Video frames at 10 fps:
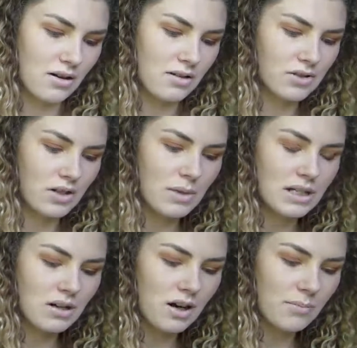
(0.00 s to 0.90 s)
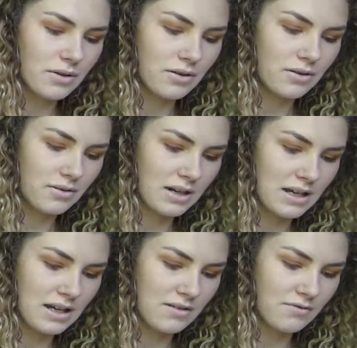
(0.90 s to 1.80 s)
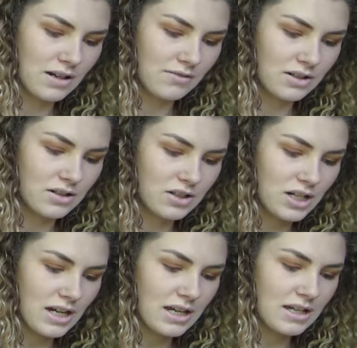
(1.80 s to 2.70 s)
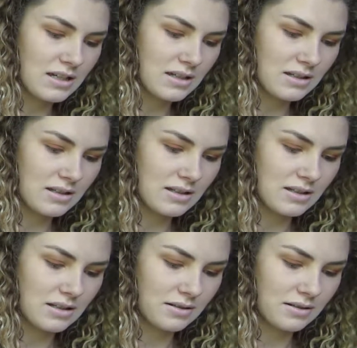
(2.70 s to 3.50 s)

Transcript: I'll show you my top 3 favorite shades.